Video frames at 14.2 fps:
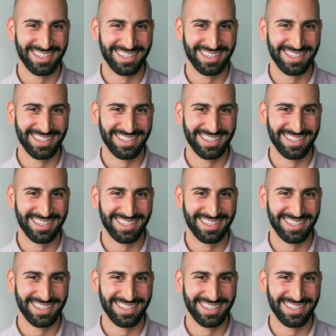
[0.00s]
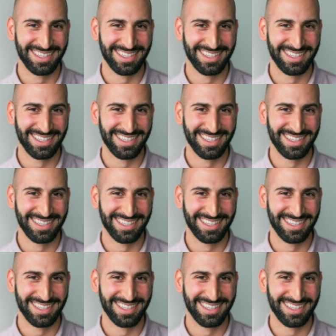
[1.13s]

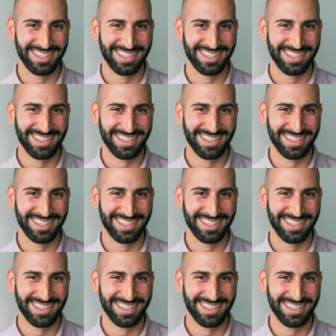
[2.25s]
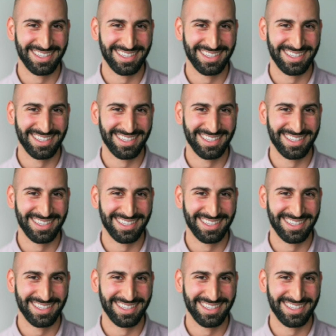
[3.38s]

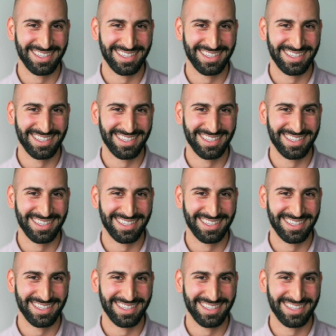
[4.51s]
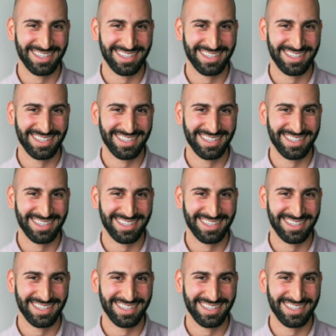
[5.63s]

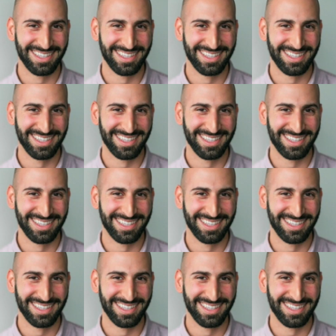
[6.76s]
The face doesn't move, so there is nothing to read.